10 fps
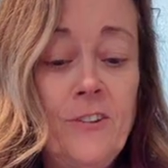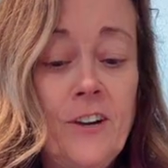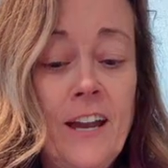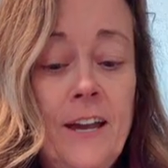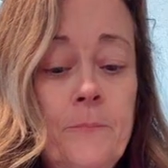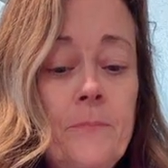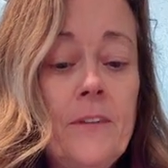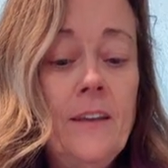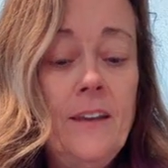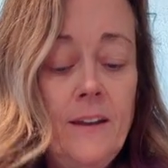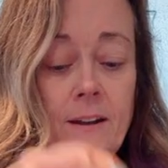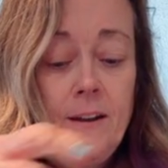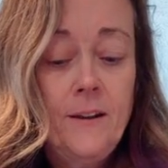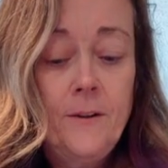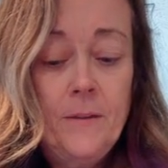floret
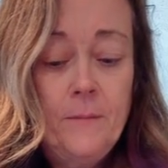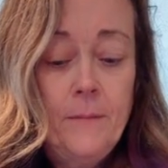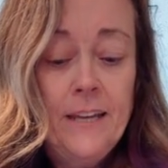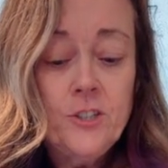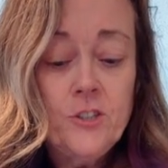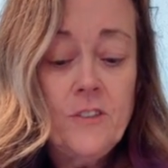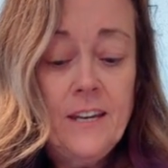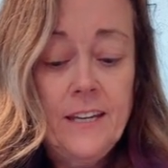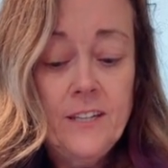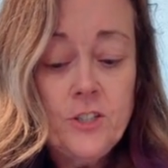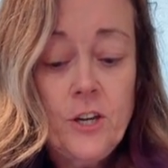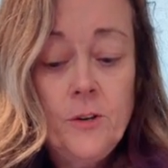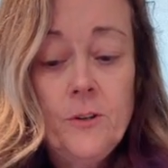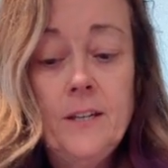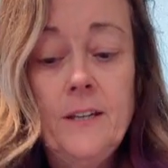and make sure that it is
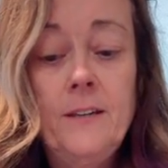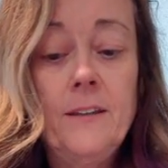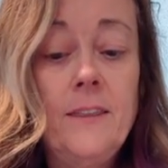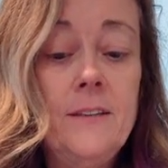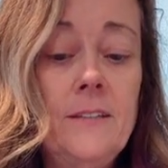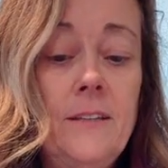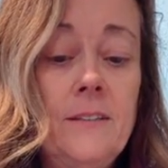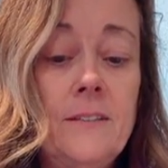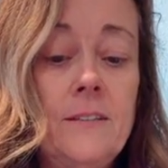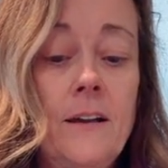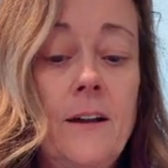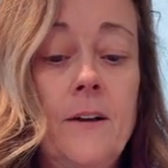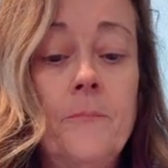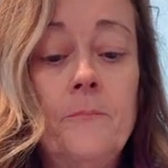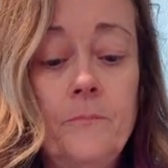coated. This is
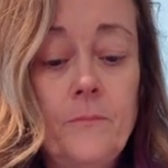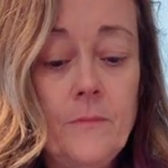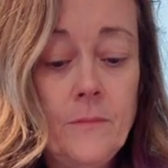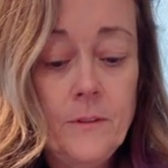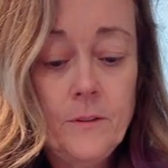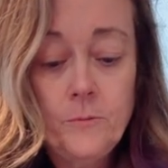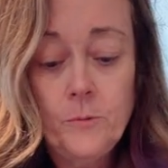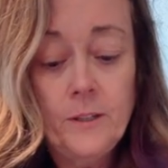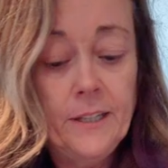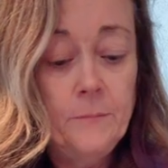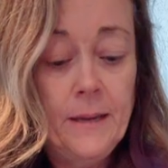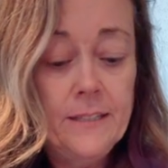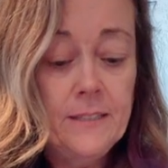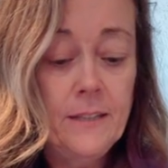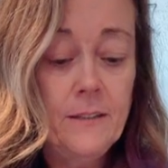really an
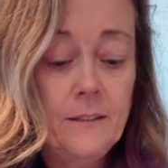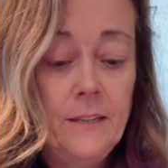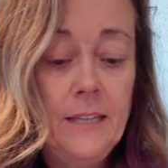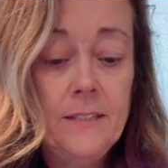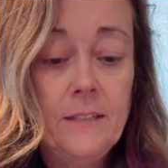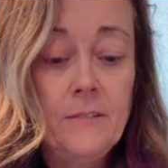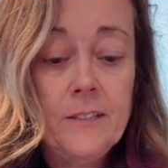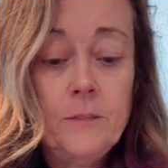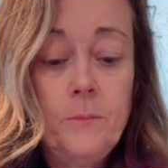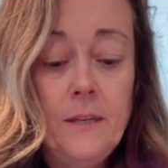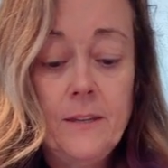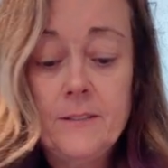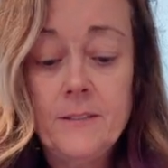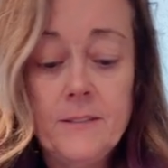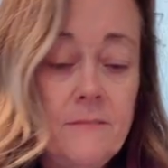amazing, easy recipe.
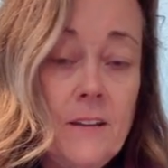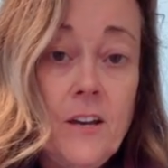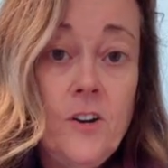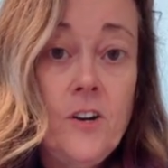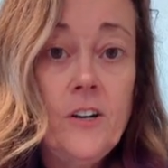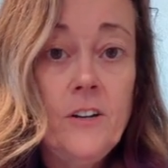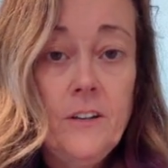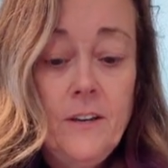This is not hard.